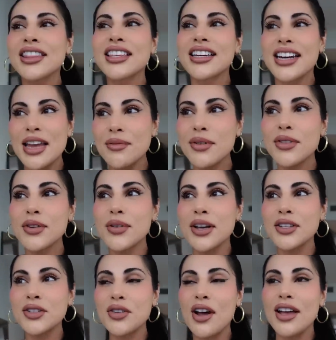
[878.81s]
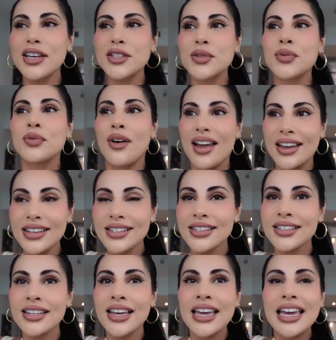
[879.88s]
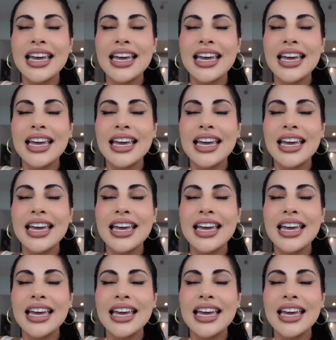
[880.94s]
The name of the restaurant is Rice.